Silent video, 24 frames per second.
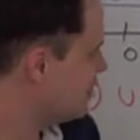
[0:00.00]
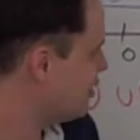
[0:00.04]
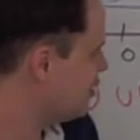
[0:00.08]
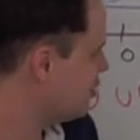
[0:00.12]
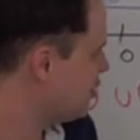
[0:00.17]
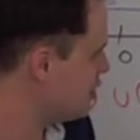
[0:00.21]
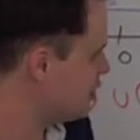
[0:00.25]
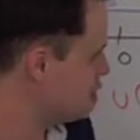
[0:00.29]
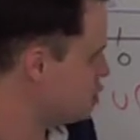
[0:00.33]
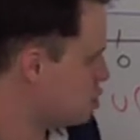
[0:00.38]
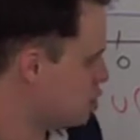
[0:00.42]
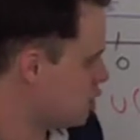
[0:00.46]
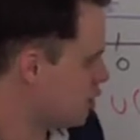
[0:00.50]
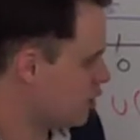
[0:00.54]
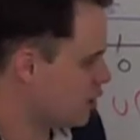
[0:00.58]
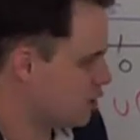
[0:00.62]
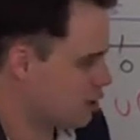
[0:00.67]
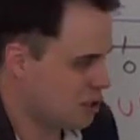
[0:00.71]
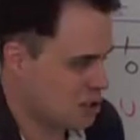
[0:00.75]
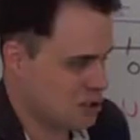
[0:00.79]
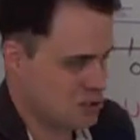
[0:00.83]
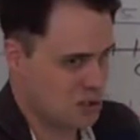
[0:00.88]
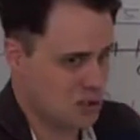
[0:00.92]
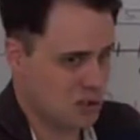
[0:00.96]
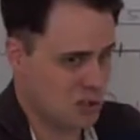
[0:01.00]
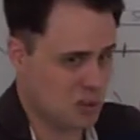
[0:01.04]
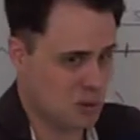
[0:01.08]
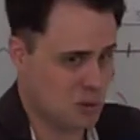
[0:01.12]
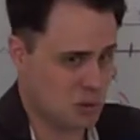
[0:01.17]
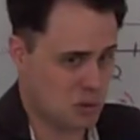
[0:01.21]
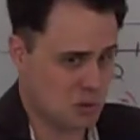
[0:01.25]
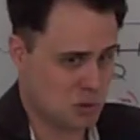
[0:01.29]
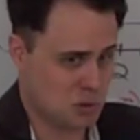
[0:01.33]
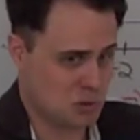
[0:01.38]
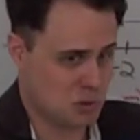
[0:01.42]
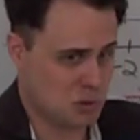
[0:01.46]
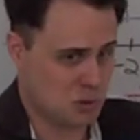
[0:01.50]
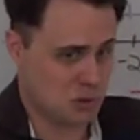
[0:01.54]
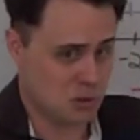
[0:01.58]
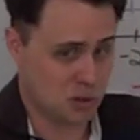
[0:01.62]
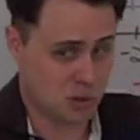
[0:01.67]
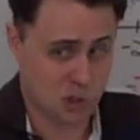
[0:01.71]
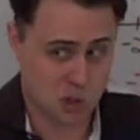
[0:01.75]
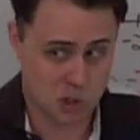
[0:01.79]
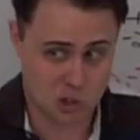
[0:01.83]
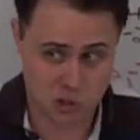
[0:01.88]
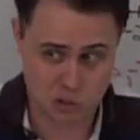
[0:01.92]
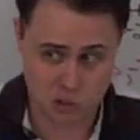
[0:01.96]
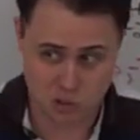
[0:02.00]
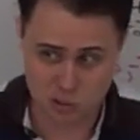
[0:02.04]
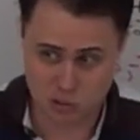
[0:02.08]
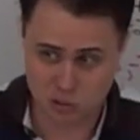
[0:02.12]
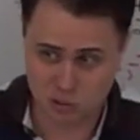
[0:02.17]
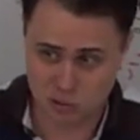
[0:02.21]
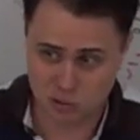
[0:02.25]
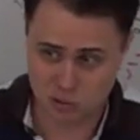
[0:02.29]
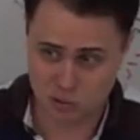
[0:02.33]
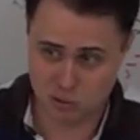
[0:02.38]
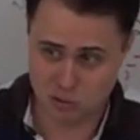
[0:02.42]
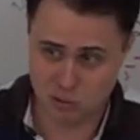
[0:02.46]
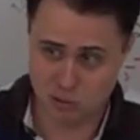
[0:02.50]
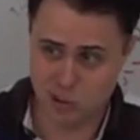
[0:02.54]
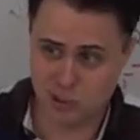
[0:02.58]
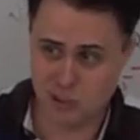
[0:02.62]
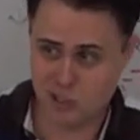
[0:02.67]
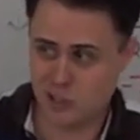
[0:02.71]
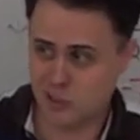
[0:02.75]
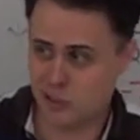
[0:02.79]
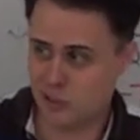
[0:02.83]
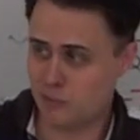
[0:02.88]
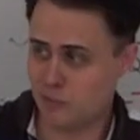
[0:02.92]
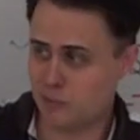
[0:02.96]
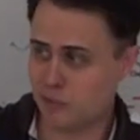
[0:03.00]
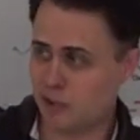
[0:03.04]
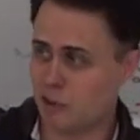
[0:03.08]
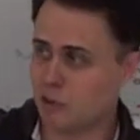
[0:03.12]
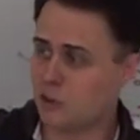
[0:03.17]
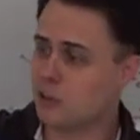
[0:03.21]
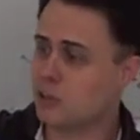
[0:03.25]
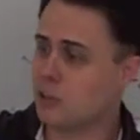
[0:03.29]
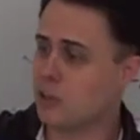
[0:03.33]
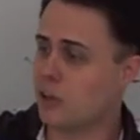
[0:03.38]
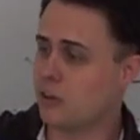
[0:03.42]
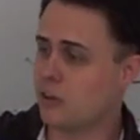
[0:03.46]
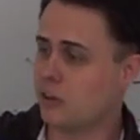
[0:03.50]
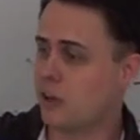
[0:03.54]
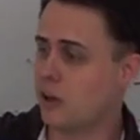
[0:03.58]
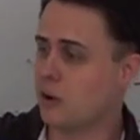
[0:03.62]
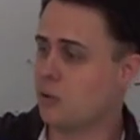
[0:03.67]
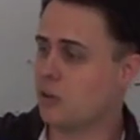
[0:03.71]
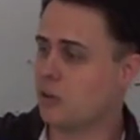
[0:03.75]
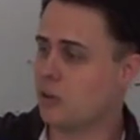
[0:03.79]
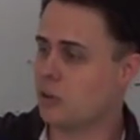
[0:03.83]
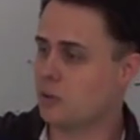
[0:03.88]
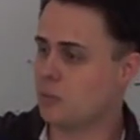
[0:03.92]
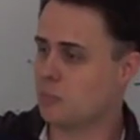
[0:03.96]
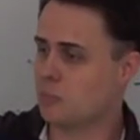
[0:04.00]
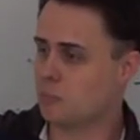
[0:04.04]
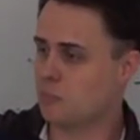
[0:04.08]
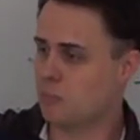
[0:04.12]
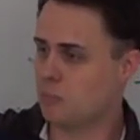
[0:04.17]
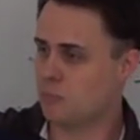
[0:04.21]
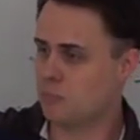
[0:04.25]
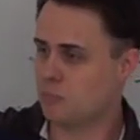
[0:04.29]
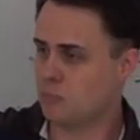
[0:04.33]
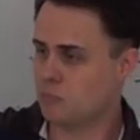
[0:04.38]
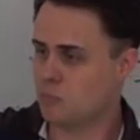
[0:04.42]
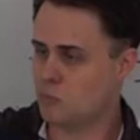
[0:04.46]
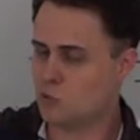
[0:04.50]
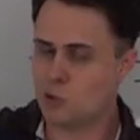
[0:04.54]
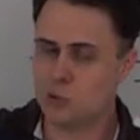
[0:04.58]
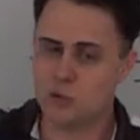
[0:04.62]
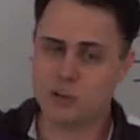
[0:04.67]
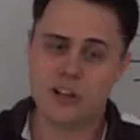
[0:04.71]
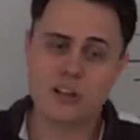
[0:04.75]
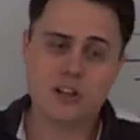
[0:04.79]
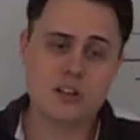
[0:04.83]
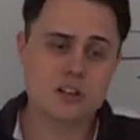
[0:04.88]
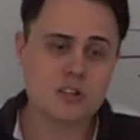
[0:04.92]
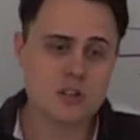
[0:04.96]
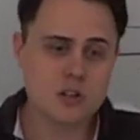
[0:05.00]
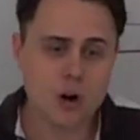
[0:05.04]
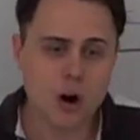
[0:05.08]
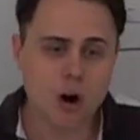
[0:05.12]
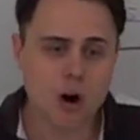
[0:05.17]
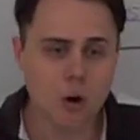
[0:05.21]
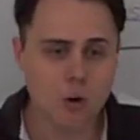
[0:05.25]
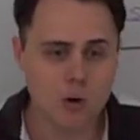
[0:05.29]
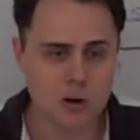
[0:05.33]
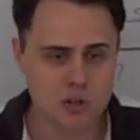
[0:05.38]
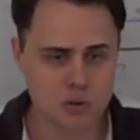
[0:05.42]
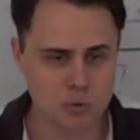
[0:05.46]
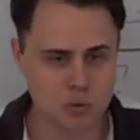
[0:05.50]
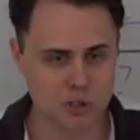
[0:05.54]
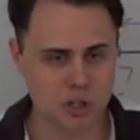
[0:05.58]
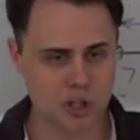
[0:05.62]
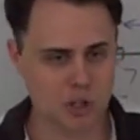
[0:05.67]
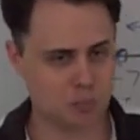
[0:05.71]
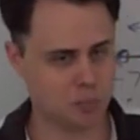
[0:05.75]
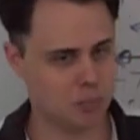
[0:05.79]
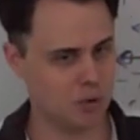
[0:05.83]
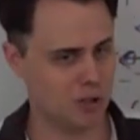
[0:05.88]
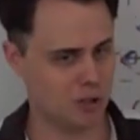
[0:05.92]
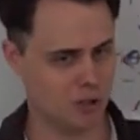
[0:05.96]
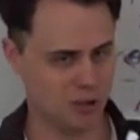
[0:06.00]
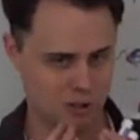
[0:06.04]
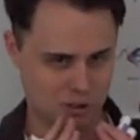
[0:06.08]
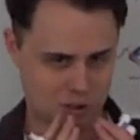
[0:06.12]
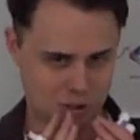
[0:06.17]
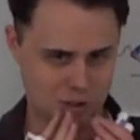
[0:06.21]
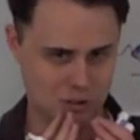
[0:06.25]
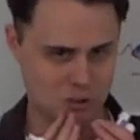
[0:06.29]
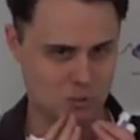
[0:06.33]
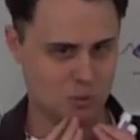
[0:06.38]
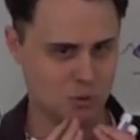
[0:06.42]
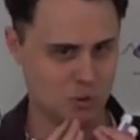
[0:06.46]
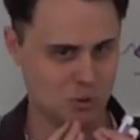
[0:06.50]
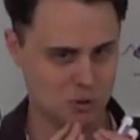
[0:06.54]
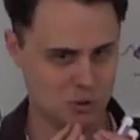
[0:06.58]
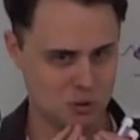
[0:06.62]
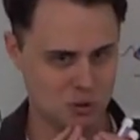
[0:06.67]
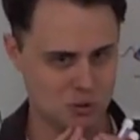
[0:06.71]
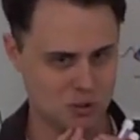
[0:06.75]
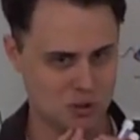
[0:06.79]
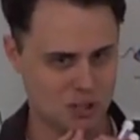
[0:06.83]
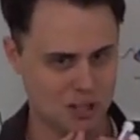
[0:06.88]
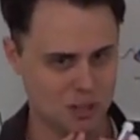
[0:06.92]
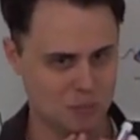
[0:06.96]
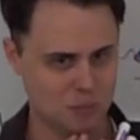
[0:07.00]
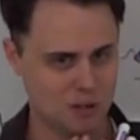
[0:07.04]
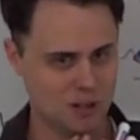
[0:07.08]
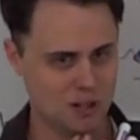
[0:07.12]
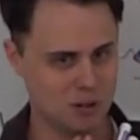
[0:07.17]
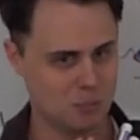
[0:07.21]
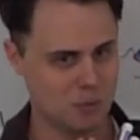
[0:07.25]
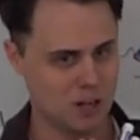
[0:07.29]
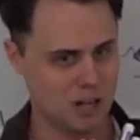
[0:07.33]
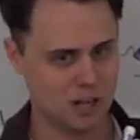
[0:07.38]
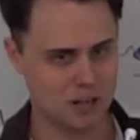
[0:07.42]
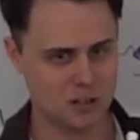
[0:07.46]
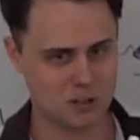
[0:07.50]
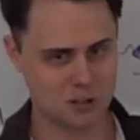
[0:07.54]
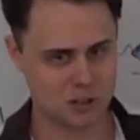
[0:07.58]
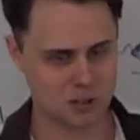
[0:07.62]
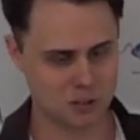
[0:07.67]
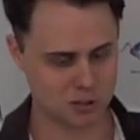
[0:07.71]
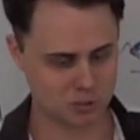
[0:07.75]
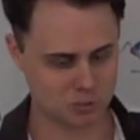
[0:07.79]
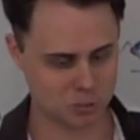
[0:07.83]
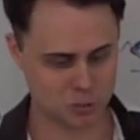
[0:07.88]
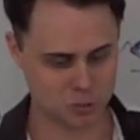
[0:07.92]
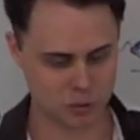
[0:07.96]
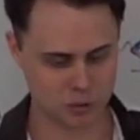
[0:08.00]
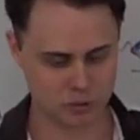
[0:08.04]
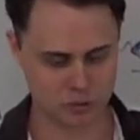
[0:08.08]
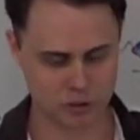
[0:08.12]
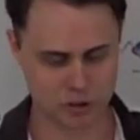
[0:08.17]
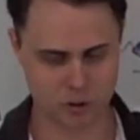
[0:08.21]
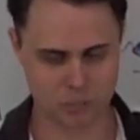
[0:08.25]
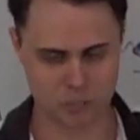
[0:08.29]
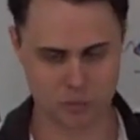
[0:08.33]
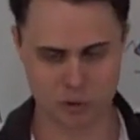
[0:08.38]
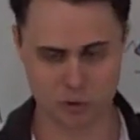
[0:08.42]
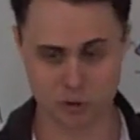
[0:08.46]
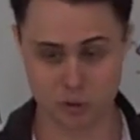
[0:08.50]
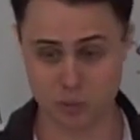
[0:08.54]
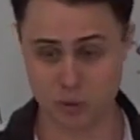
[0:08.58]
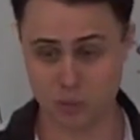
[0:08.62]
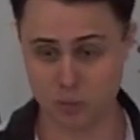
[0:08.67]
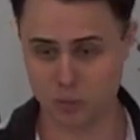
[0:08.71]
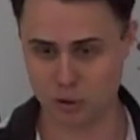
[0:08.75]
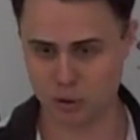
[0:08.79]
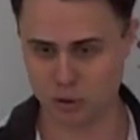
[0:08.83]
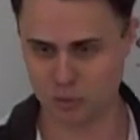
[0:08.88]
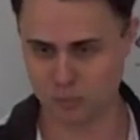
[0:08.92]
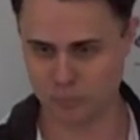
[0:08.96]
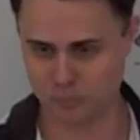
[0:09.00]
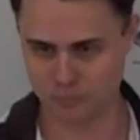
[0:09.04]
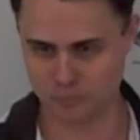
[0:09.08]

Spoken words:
not really a chunk because it goes infinitely down that way. So that doesn't always work, but it does most of the time. And man, it's a good rule of thumb to remember.